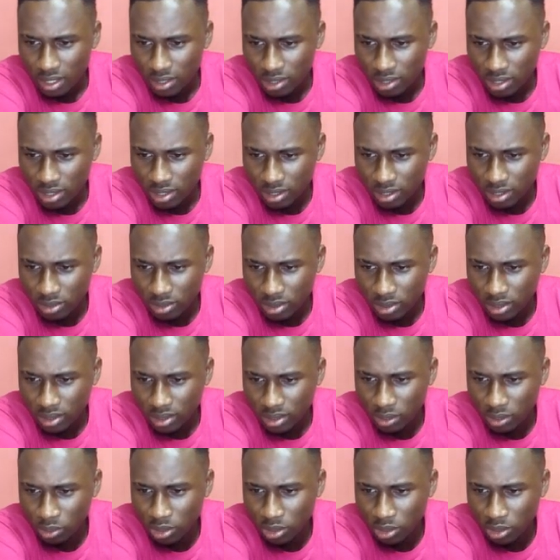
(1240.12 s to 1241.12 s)
Where did you
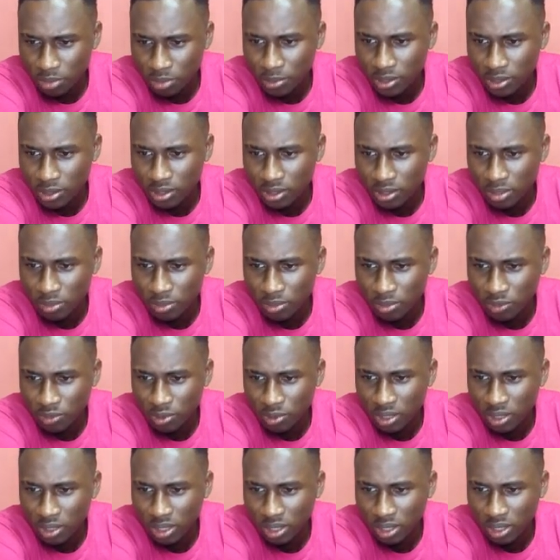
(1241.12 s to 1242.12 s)
see workspaces
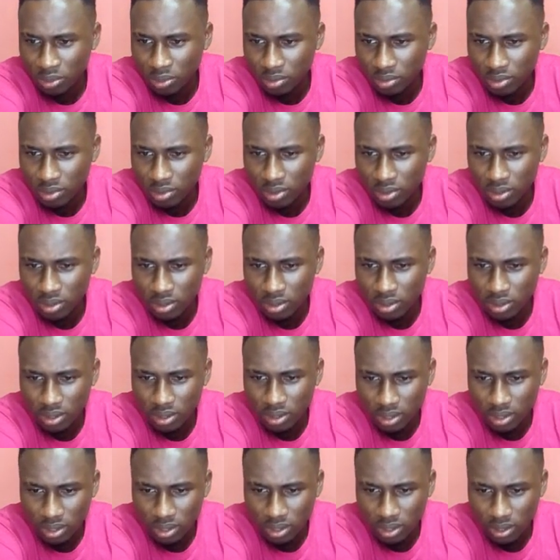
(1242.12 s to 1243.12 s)
before now?
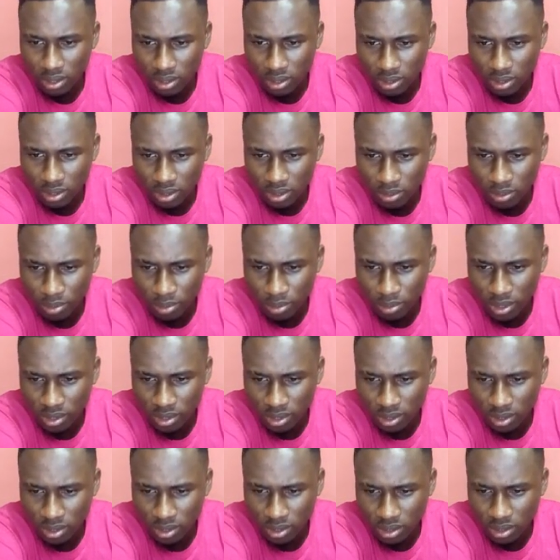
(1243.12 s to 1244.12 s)

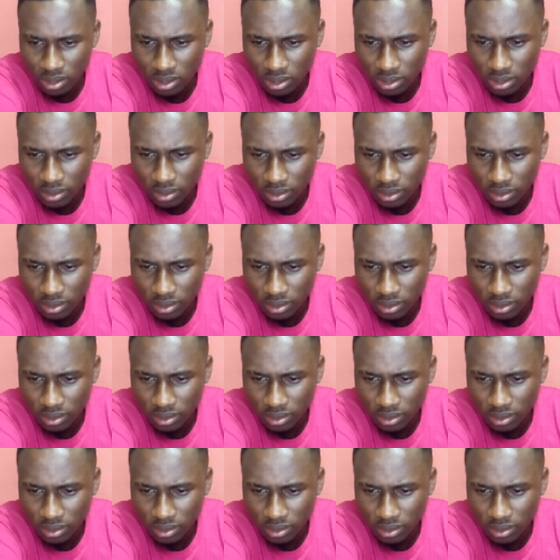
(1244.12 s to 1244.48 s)
Spaces.